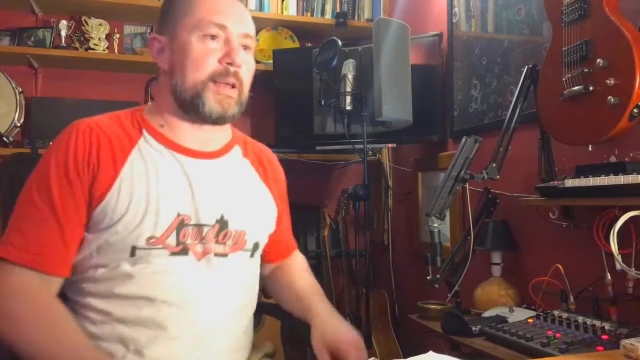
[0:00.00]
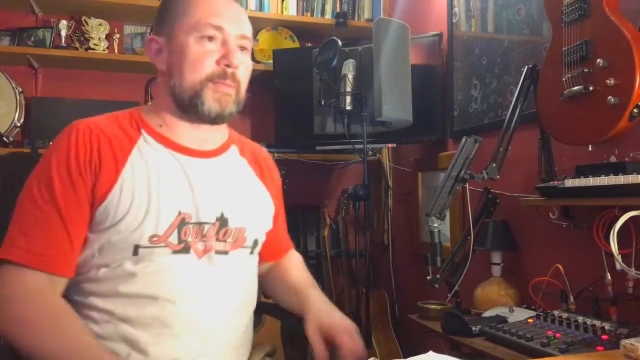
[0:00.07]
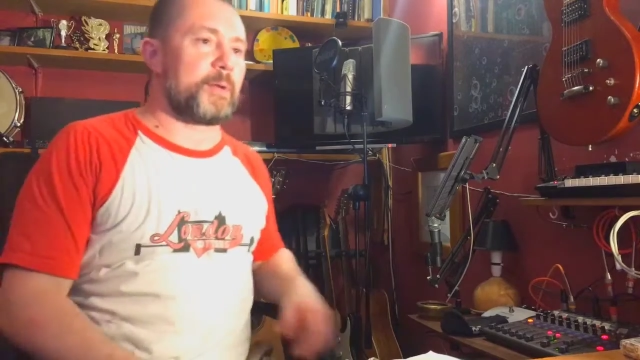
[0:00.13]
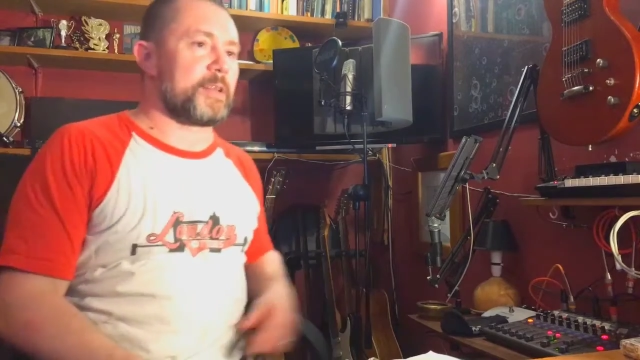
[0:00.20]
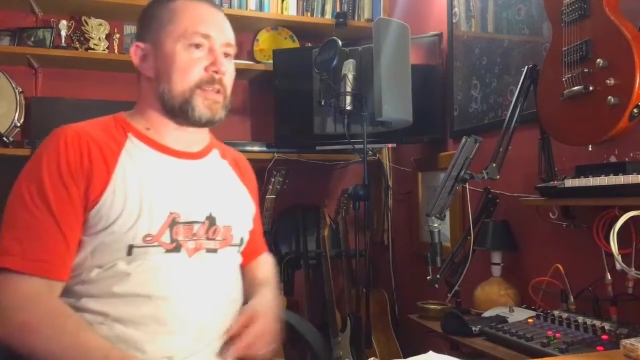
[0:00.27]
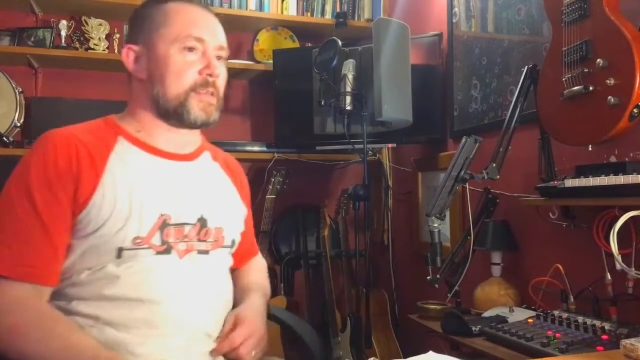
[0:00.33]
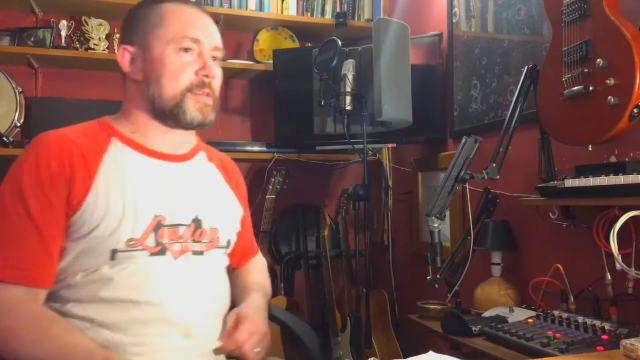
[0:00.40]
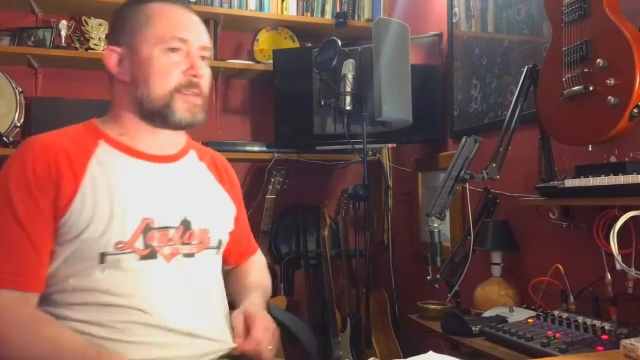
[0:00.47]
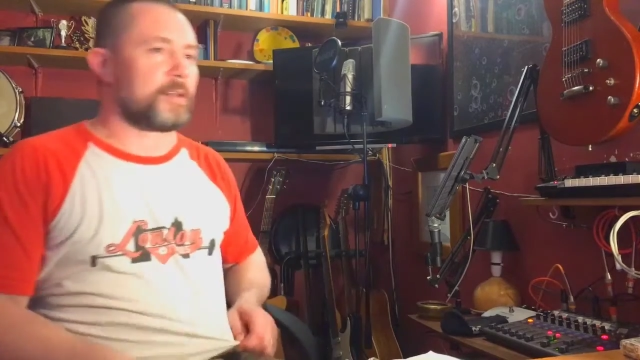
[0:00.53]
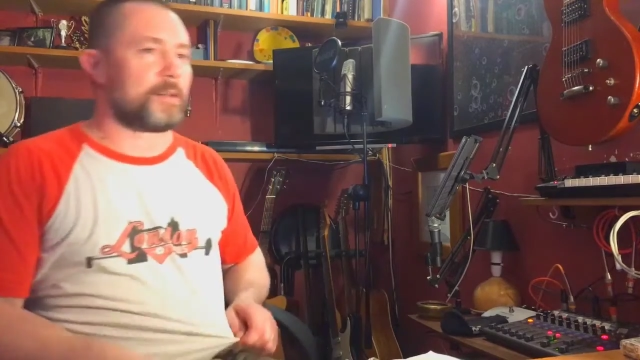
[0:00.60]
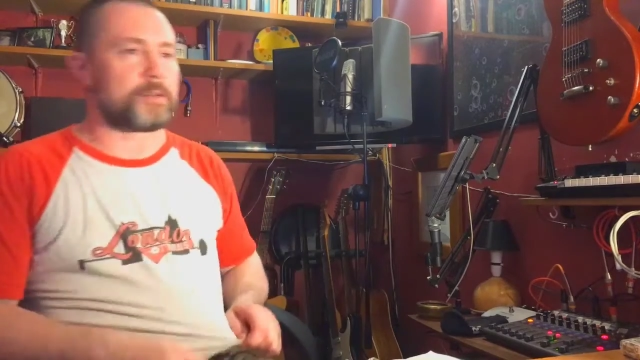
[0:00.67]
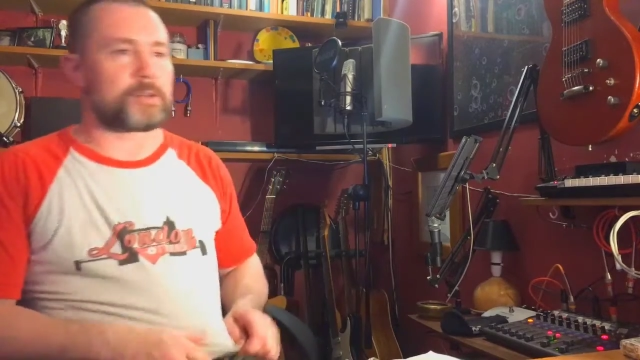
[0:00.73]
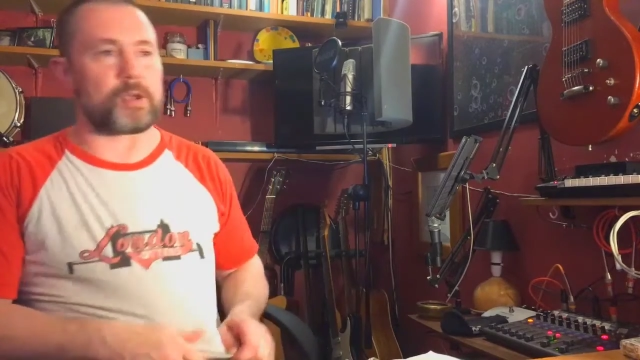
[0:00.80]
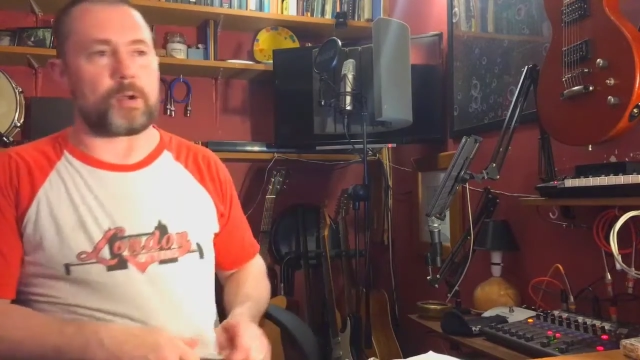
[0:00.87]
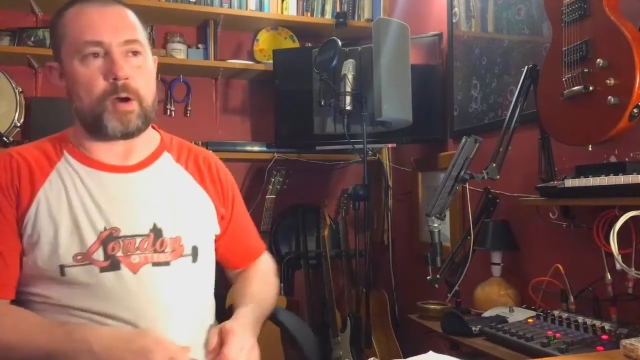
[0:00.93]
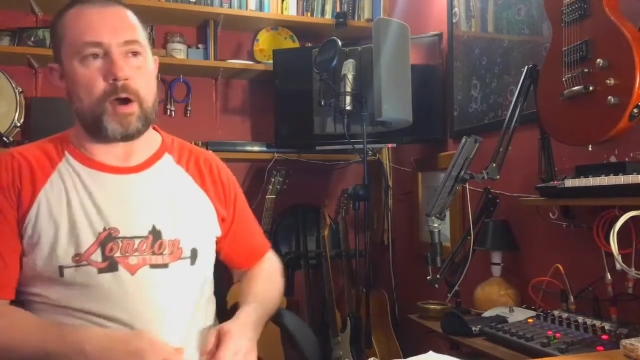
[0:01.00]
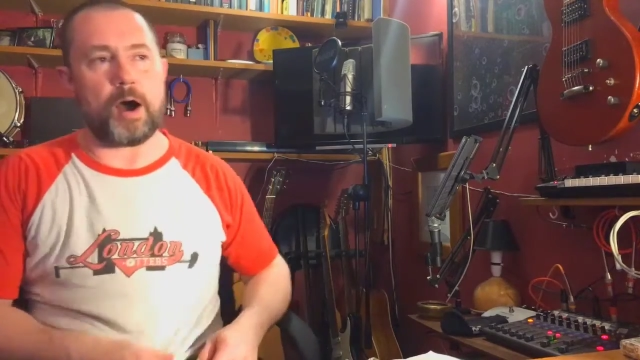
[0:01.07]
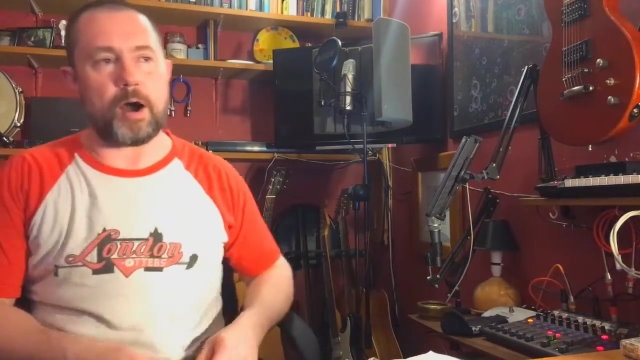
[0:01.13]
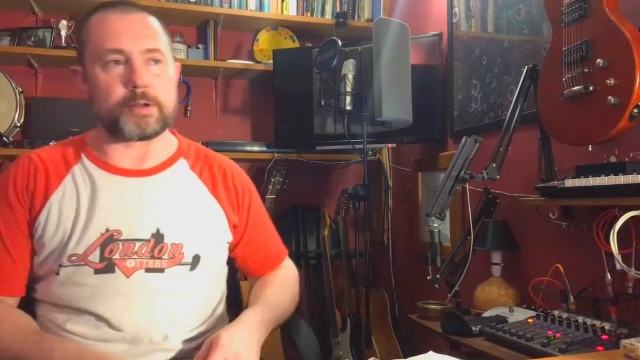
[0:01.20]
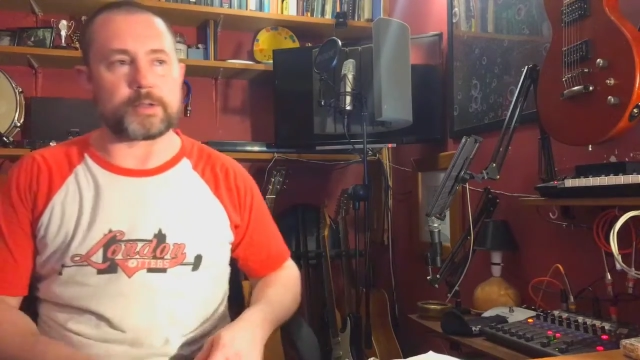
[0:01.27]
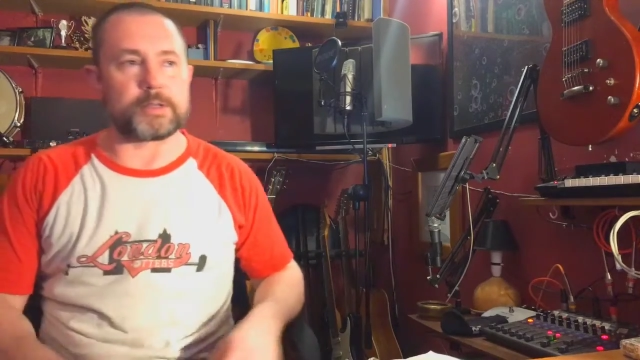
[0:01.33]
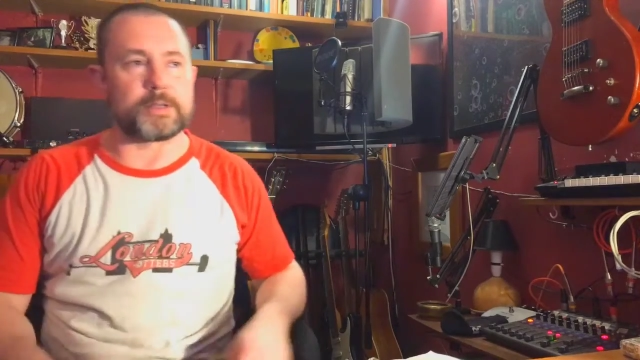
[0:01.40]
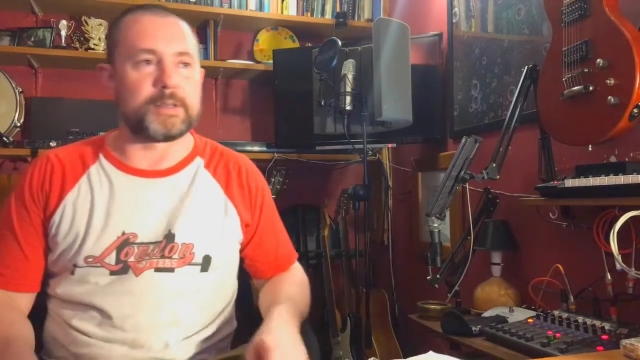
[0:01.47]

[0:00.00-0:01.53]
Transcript: but it's still so hot.